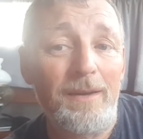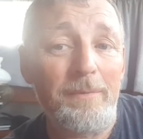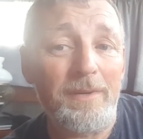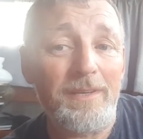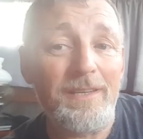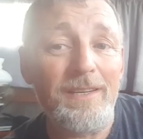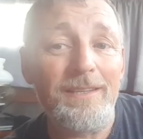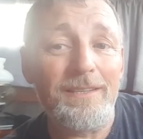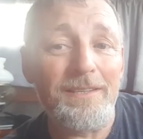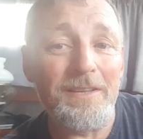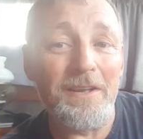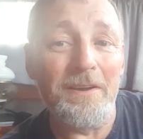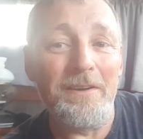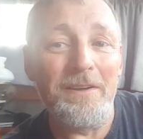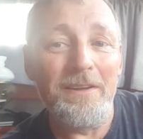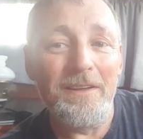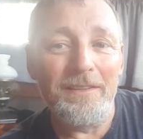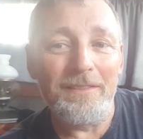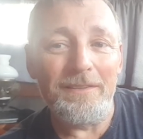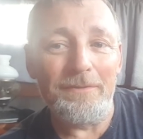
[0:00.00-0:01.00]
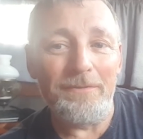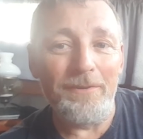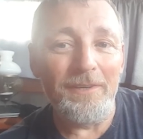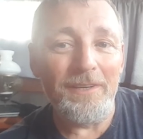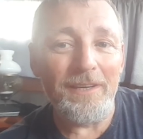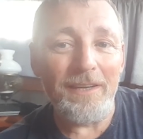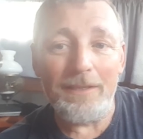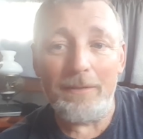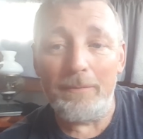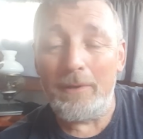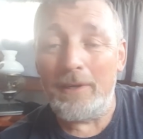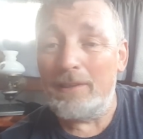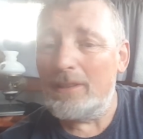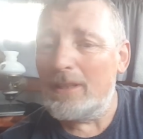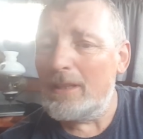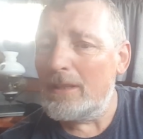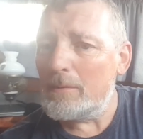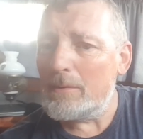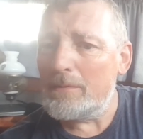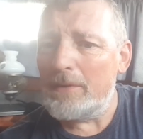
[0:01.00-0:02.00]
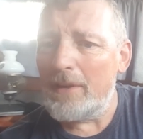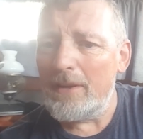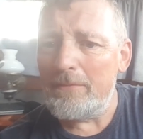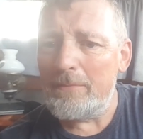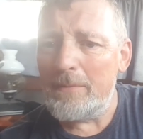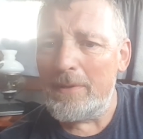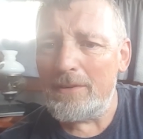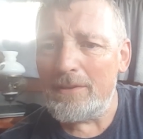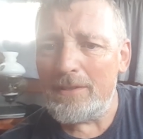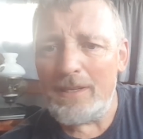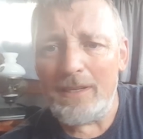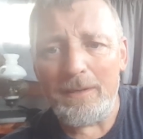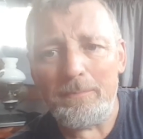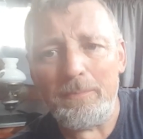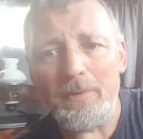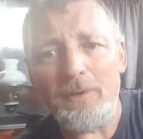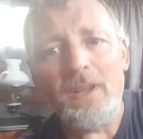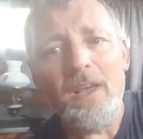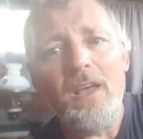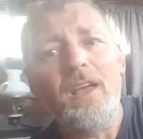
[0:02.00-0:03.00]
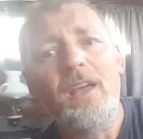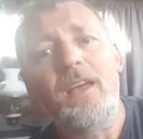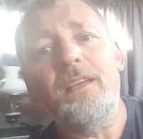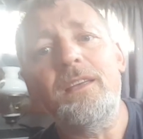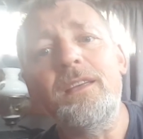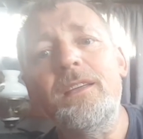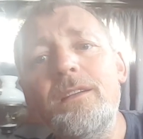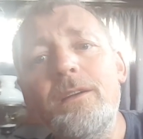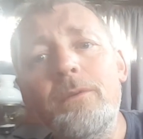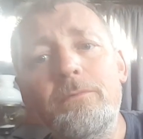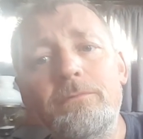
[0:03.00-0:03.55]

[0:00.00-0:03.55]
I would need the full length of wire. I think there was five meters in it, but again,